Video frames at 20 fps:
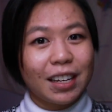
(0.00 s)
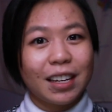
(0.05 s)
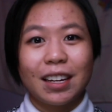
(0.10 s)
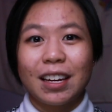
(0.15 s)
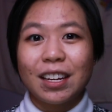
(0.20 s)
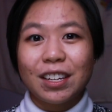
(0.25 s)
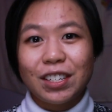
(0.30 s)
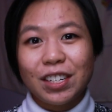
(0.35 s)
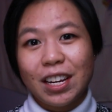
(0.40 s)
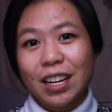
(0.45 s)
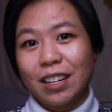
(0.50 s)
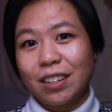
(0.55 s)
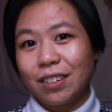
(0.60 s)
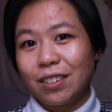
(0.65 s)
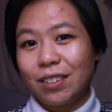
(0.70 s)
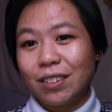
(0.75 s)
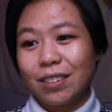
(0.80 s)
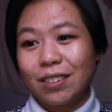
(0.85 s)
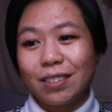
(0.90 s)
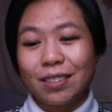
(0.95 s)
can
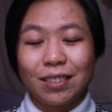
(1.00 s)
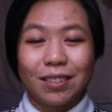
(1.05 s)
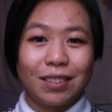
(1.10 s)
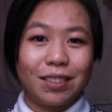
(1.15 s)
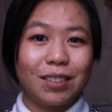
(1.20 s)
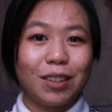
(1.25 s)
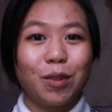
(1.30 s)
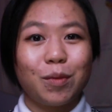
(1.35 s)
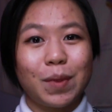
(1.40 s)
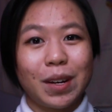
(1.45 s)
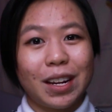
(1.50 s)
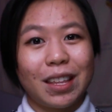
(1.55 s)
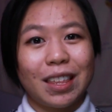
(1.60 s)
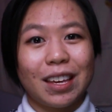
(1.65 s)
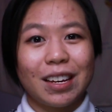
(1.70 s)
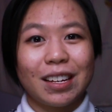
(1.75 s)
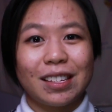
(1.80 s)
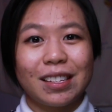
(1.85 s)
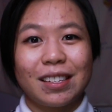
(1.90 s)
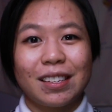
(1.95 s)
change so many
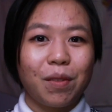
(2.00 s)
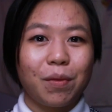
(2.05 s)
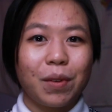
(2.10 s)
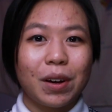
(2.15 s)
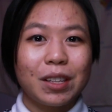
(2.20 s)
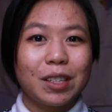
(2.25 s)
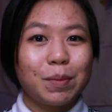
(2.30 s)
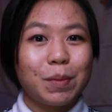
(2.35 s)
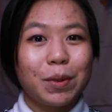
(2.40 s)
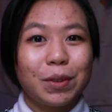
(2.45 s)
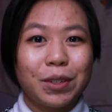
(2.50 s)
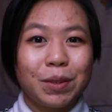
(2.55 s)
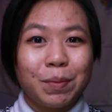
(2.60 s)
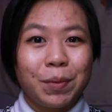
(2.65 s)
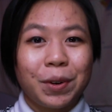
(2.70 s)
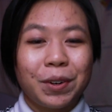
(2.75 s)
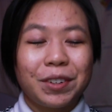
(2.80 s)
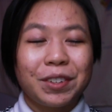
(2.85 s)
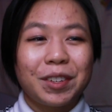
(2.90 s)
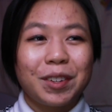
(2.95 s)
things. What's most
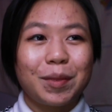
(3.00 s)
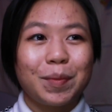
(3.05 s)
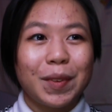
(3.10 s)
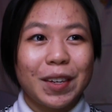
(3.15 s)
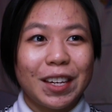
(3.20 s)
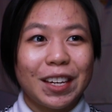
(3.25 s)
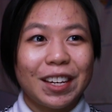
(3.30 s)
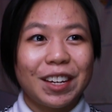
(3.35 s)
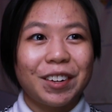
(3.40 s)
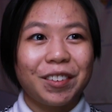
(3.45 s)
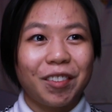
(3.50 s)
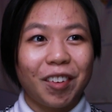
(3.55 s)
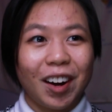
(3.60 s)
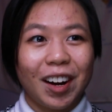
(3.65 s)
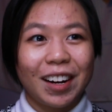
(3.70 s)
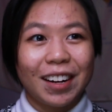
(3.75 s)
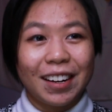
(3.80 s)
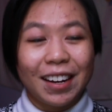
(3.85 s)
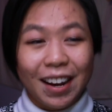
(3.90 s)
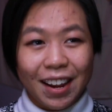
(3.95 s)
important to me
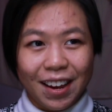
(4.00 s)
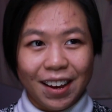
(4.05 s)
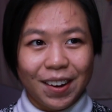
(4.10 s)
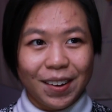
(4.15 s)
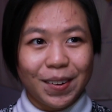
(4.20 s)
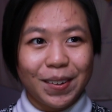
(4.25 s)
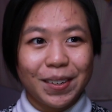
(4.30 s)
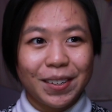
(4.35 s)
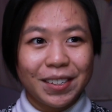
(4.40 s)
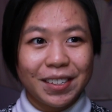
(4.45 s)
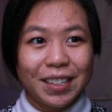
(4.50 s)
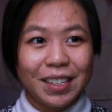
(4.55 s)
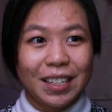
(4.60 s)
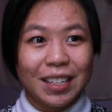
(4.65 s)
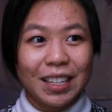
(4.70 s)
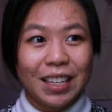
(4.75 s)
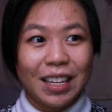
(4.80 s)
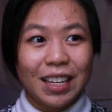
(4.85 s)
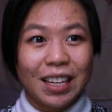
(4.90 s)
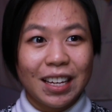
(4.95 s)
right now?
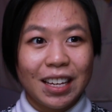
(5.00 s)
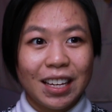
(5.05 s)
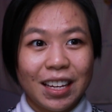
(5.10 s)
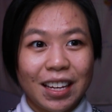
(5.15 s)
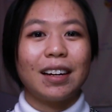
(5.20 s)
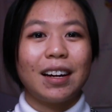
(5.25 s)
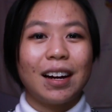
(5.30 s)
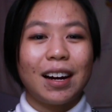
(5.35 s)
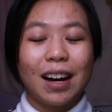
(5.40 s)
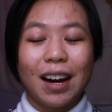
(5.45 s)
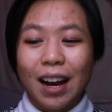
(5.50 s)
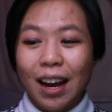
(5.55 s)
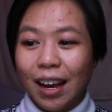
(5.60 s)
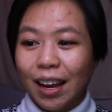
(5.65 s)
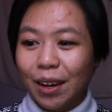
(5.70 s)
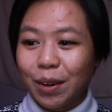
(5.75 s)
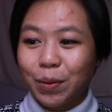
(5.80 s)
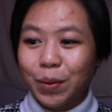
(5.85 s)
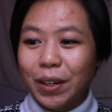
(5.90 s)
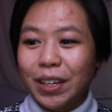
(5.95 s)

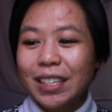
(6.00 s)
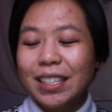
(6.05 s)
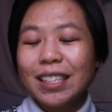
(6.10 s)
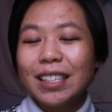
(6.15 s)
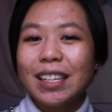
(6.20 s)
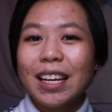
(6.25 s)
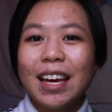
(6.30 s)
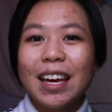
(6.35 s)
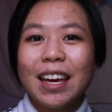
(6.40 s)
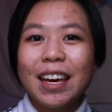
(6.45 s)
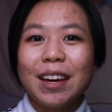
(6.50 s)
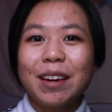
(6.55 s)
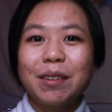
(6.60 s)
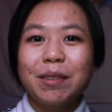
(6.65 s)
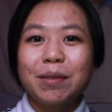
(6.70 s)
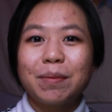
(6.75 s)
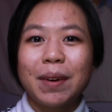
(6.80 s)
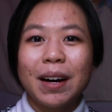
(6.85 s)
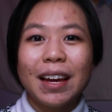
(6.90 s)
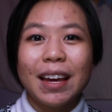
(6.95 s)
I want to say
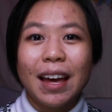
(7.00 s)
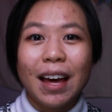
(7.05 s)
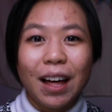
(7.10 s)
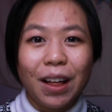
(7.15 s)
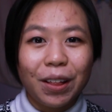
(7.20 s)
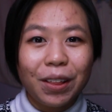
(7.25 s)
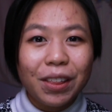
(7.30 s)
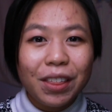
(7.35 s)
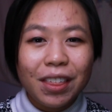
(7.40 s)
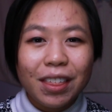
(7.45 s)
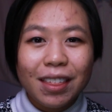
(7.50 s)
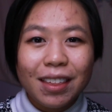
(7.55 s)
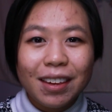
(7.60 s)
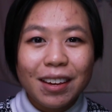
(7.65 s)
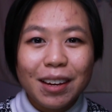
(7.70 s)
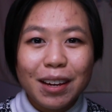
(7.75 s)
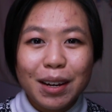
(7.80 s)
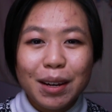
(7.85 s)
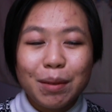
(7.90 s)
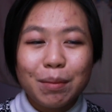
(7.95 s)
my health,
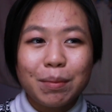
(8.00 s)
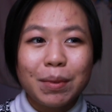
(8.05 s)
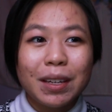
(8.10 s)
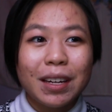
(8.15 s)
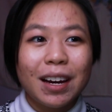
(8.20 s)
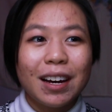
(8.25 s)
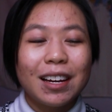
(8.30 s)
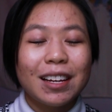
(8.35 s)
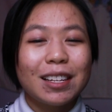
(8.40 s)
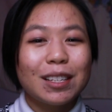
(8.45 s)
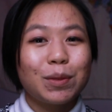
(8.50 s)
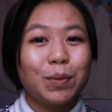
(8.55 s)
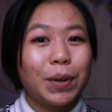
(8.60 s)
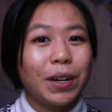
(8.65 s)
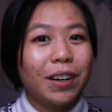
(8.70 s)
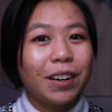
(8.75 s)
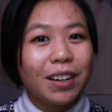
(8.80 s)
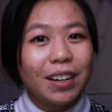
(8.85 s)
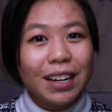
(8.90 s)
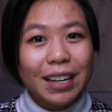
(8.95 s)
because
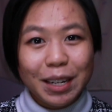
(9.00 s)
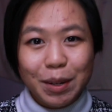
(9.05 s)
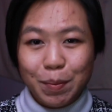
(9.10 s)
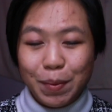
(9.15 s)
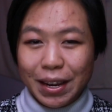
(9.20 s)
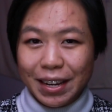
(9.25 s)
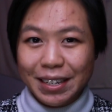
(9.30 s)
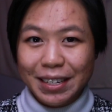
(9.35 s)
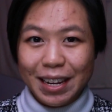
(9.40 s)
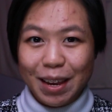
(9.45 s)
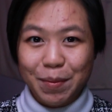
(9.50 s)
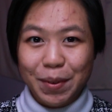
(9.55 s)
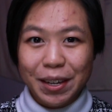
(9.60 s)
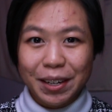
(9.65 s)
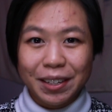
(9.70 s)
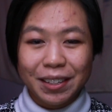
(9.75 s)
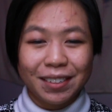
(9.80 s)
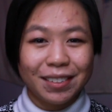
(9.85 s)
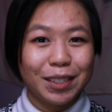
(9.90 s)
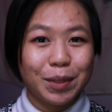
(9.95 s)
we're in a
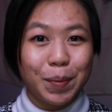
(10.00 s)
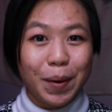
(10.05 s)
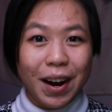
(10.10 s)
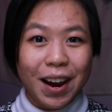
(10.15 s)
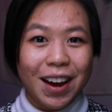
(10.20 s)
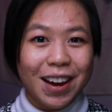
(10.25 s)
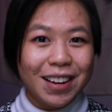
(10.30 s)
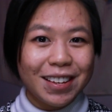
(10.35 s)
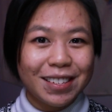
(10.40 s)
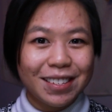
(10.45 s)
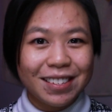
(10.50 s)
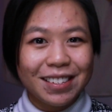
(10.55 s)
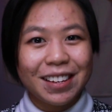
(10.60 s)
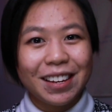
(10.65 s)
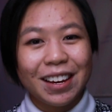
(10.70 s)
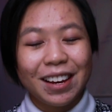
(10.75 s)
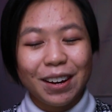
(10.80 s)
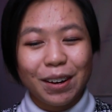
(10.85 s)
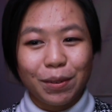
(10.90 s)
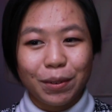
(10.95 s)
pandemic. Surprise!
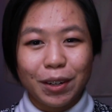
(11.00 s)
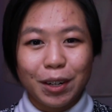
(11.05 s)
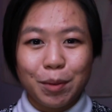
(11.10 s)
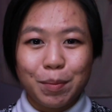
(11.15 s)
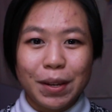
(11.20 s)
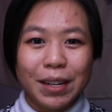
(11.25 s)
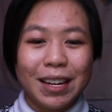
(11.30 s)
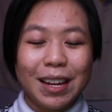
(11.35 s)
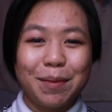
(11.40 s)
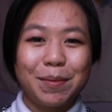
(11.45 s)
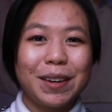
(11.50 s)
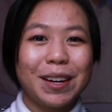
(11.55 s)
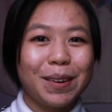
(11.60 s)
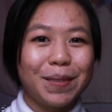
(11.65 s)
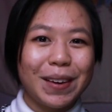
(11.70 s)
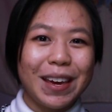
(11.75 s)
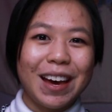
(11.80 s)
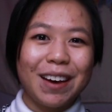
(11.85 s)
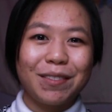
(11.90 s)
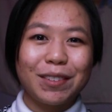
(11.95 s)
We're in a pandemic.
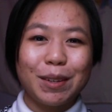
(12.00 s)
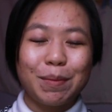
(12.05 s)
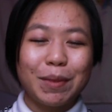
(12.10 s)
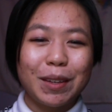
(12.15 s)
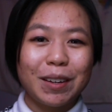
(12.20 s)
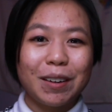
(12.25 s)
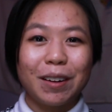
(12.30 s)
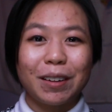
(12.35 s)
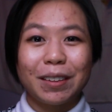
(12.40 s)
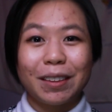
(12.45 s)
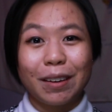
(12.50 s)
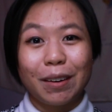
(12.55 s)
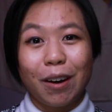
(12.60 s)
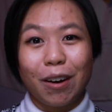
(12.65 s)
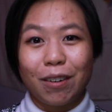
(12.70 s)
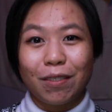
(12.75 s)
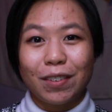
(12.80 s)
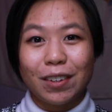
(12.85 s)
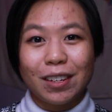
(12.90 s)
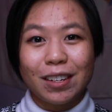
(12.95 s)
We have something called the
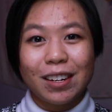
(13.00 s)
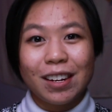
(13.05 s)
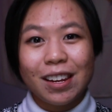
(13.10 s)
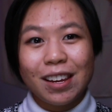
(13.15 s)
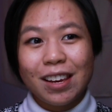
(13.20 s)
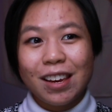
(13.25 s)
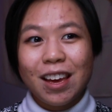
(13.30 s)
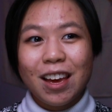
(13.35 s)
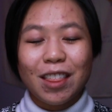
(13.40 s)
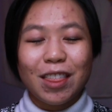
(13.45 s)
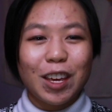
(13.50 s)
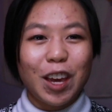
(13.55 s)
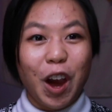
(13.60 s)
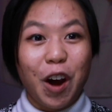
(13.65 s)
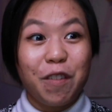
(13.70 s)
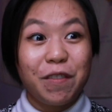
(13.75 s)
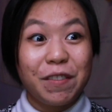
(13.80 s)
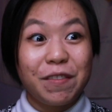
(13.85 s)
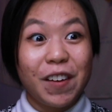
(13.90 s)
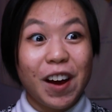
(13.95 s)

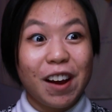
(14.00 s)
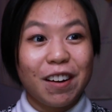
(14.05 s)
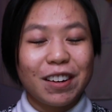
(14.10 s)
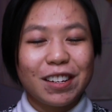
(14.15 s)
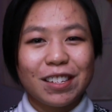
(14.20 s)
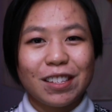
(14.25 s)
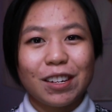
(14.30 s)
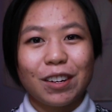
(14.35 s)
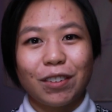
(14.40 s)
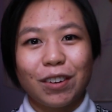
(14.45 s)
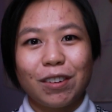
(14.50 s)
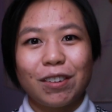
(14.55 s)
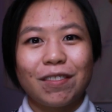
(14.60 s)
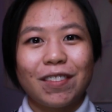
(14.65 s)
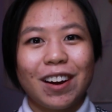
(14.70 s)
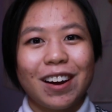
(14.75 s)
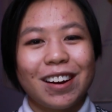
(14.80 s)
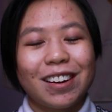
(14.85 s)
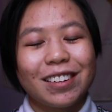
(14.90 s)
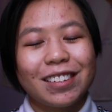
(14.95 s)

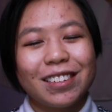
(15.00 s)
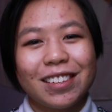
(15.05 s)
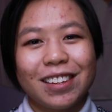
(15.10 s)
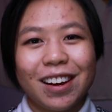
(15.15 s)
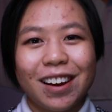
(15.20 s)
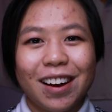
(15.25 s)
coronavirus.